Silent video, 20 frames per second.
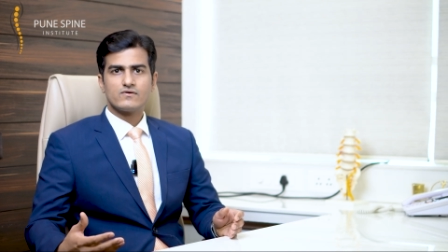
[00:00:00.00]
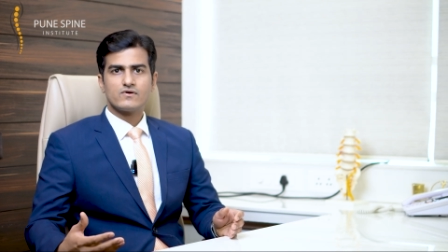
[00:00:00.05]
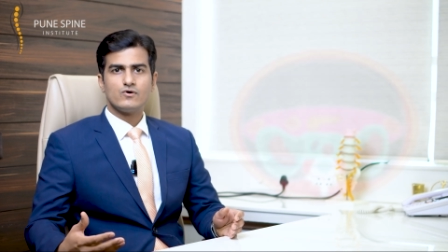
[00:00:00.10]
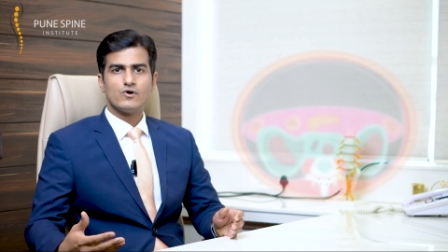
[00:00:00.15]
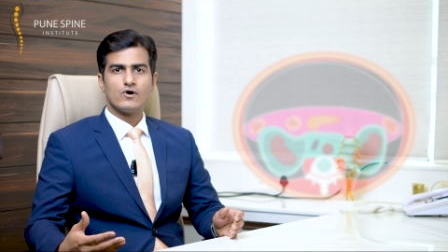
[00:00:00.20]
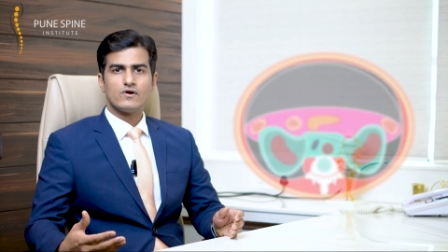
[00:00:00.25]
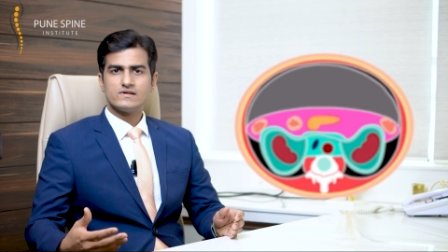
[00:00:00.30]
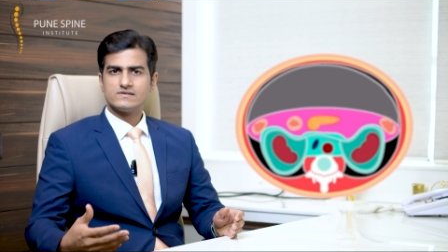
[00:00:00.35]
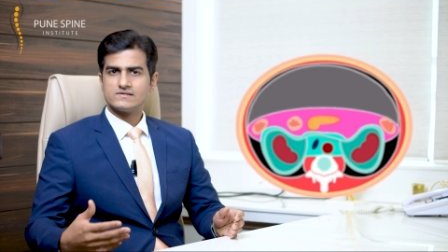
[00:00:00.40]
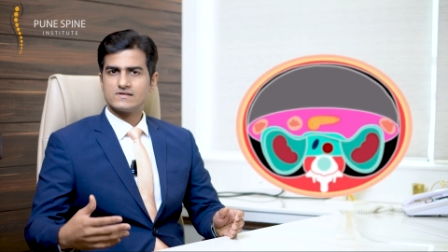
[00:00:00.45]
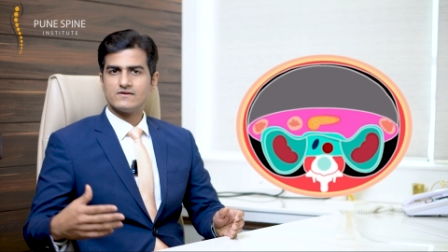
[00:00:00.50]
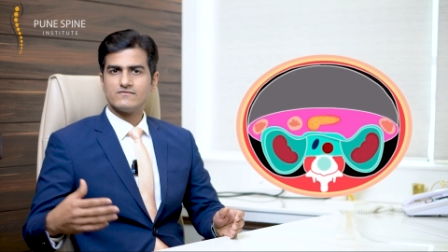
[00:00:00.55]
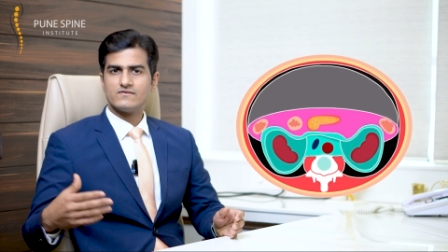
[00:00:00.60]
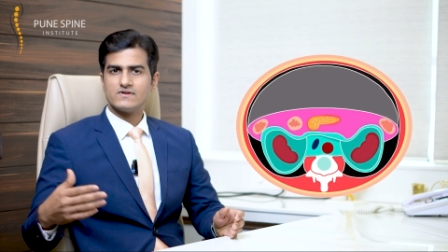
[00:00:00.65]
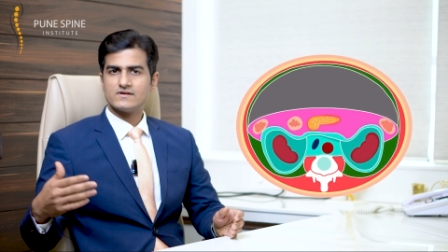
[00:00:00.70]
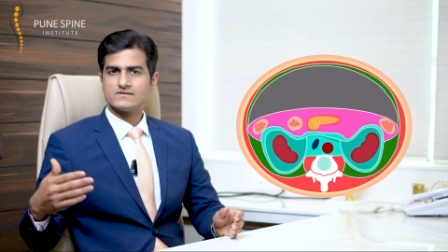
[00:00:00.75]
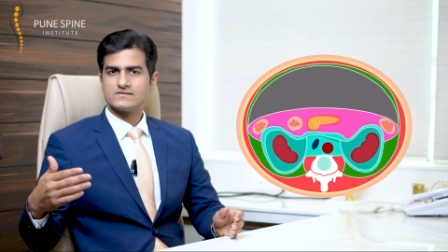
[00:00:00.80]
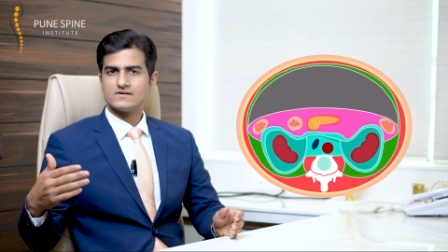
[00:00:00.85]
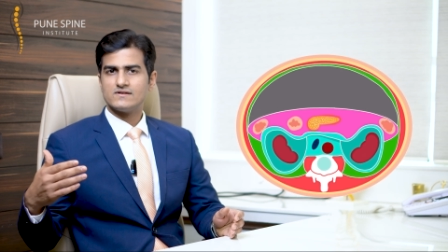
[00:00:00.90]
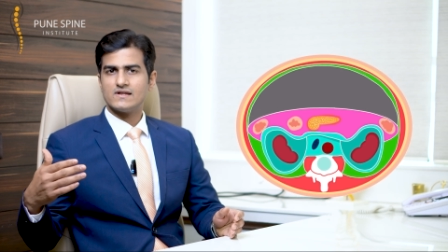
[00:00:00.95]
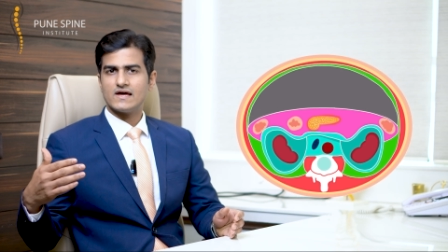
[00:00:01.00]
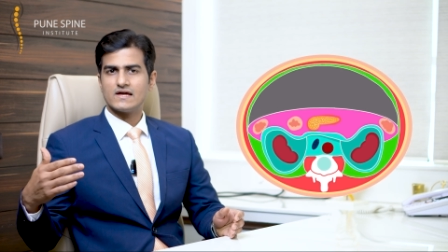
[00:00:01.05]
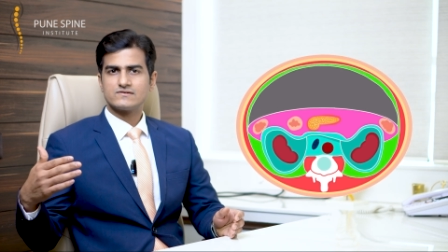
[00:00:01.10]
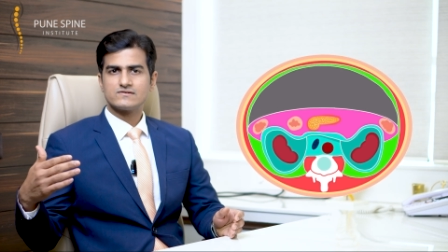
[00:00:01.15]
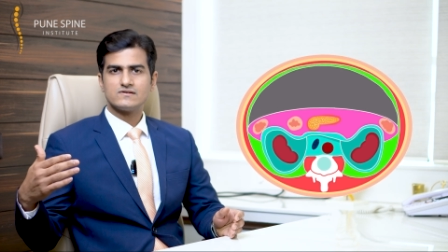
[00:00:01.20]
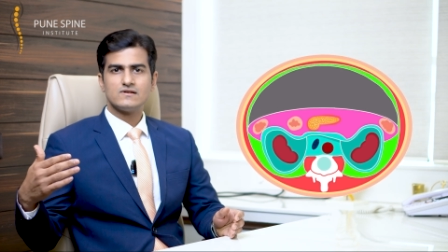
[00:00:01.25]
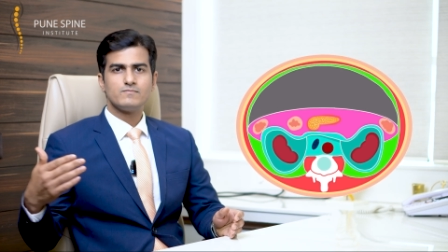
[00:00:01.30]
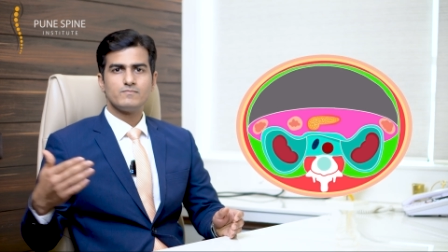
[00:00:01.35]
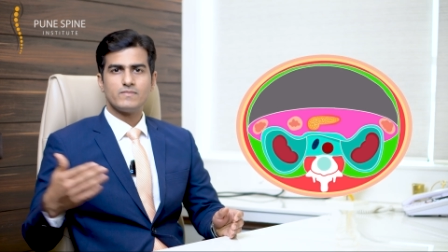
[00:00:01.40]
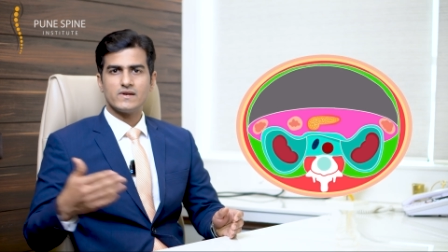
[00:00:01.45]
God has given us a
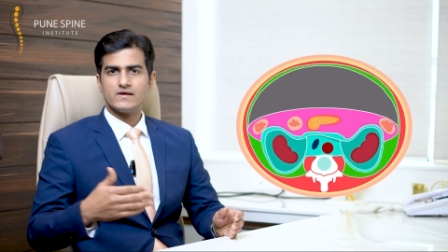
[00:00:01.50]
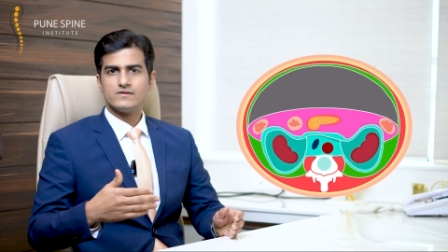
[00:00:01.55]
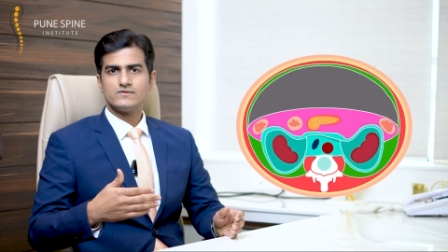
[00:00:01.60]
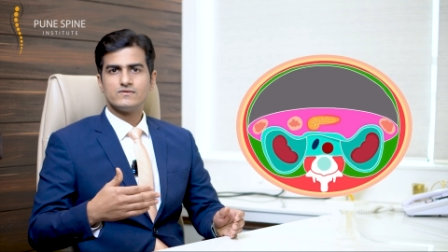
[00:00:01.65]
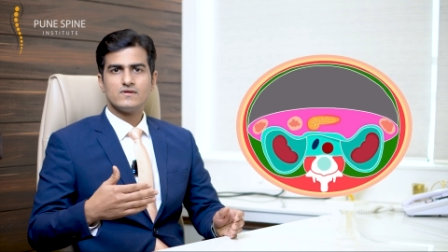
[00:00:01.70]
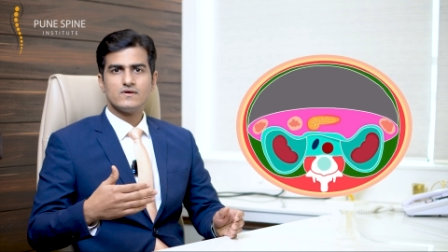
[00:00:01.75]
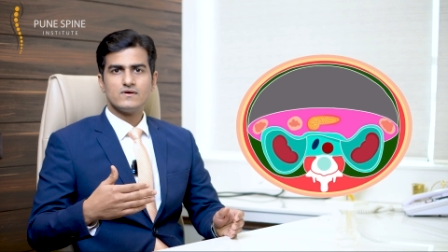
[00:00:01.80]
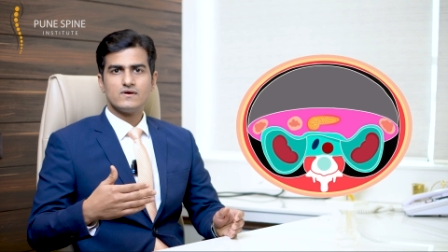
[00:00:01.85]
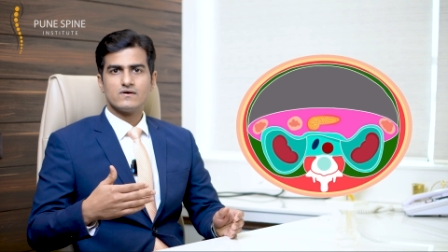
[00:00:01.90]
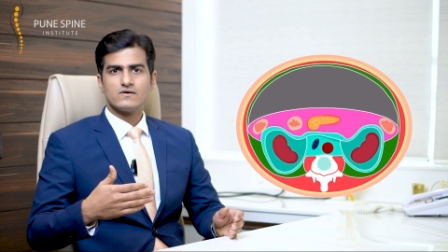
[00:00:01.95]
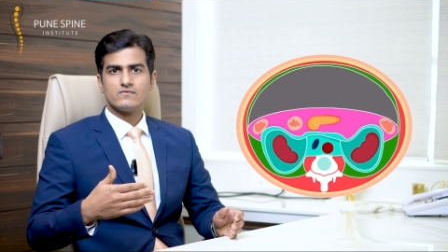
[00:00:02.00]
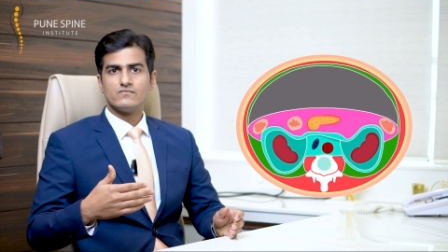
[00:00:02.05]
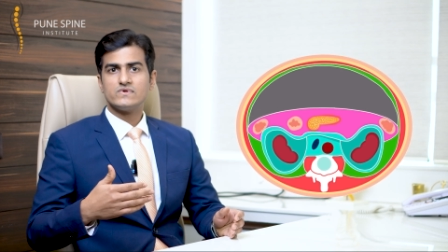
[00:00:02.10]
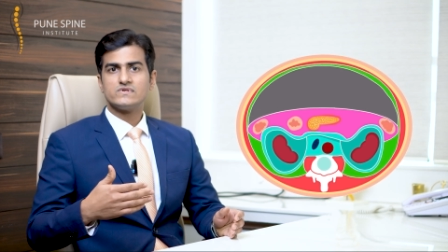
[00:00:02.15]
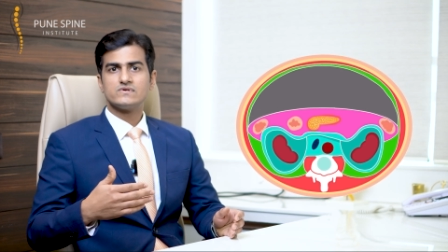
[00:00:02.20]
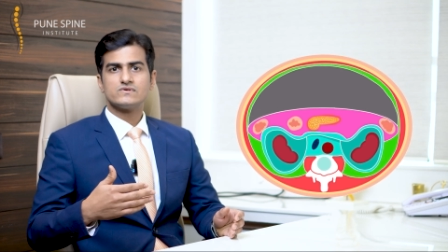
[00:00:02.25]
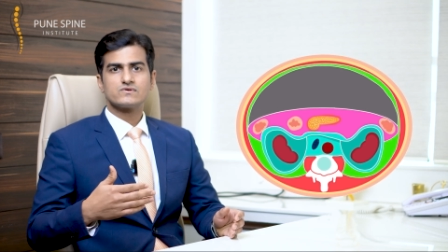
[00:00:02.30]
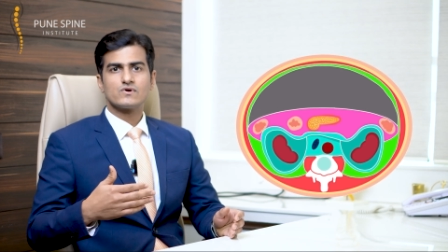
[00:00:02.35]
natural plane which